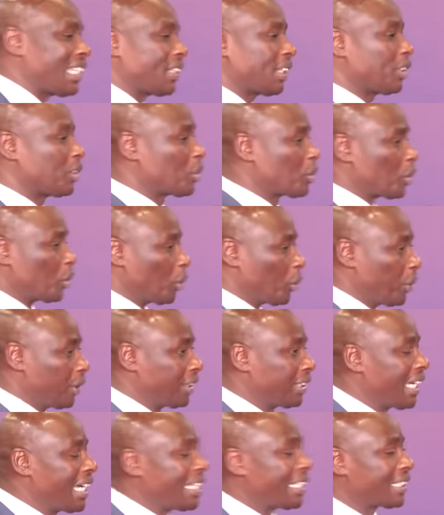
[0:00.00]
nothing to do
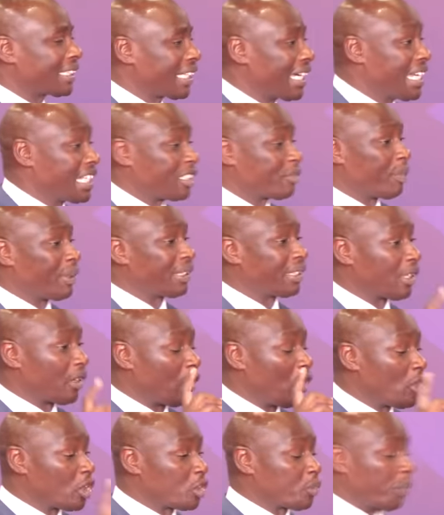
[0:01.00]
with anything else but the
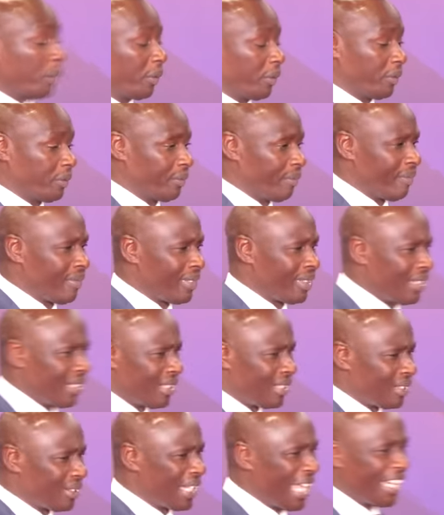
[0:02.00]
gospel.
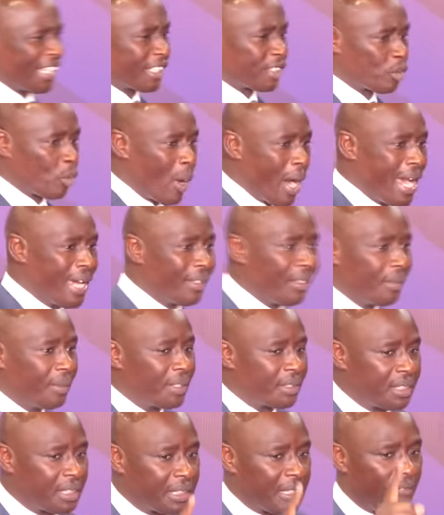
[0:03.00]
That is why
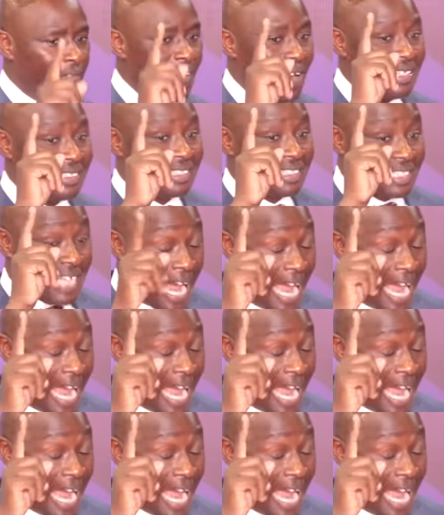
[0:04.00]
this is the first